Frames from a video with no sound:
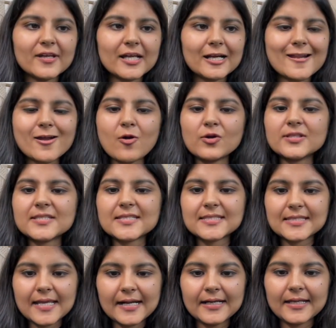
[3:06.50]
click on
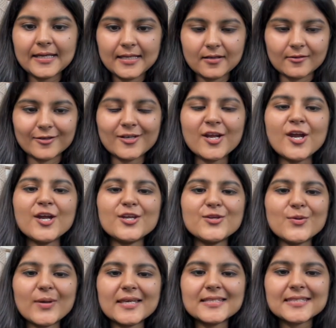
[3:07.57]
send here,
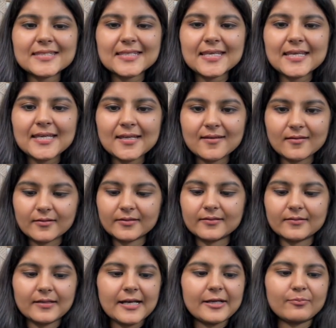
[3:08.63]
you can see
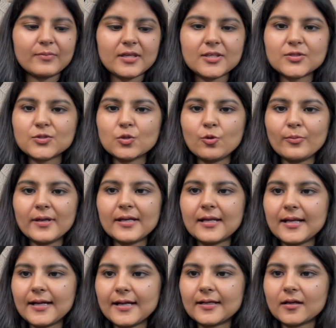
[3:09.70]
here, let me zoom
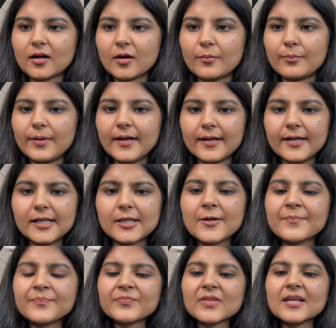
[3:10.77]
in it a bit,
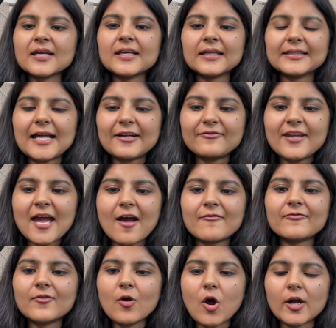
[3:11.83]
that we
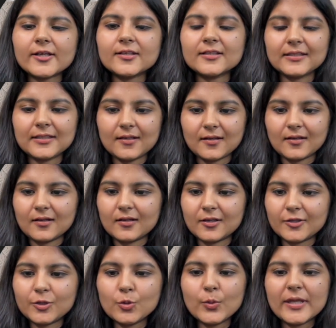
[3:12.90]
have got
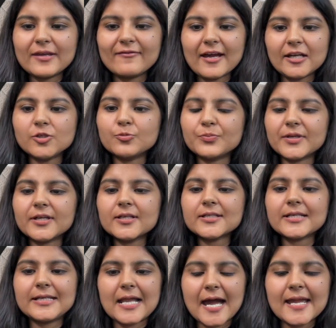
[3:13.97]
two key value
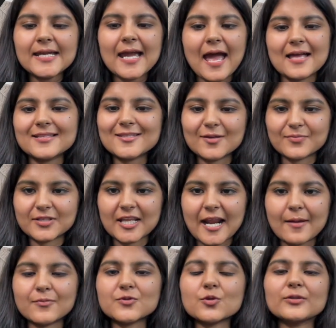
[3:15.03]
pairs, like and
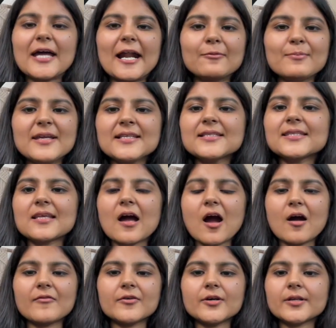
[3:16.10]
subscribe. So that means
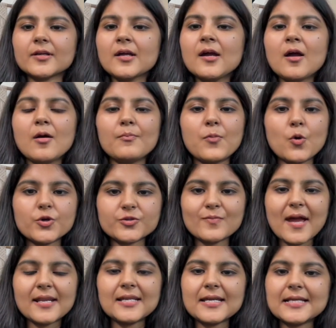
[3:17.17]
our
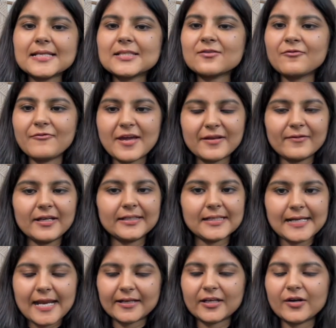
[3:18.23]
Postman is very well
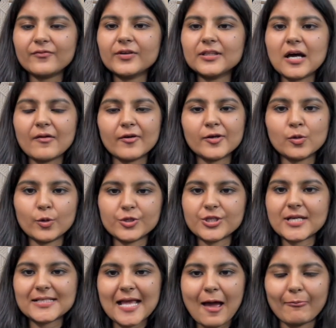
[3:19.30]
connected with our
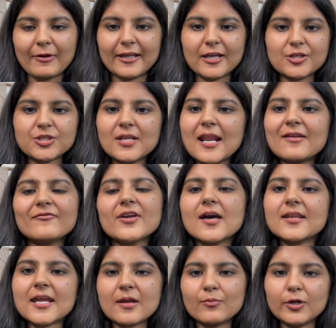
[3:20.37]
Node.js application and we
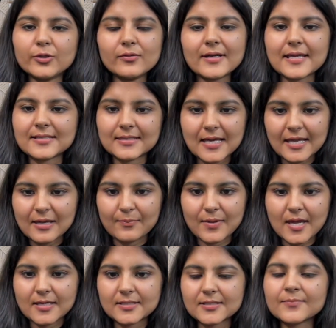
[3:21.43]
are able to test the
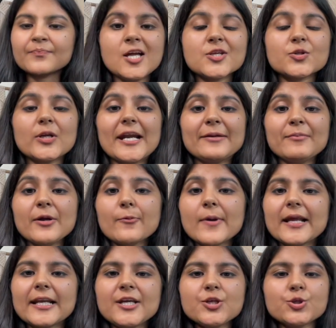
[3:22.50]
APIs. So let me
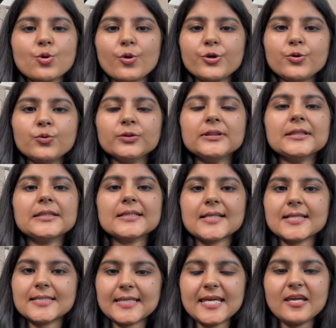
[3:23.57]
quickly show you the
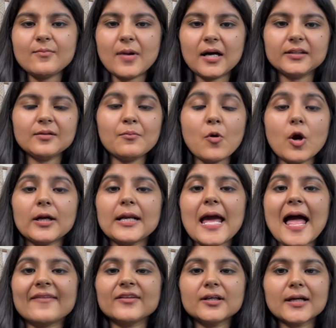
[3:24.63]
schema, the model
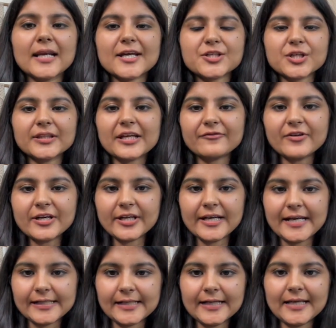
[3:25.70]
and the collection that we
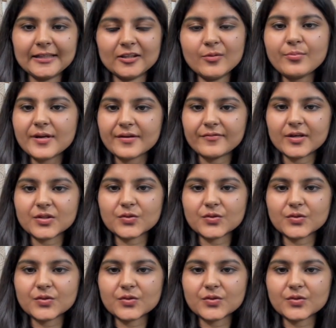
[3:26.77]
created in the previous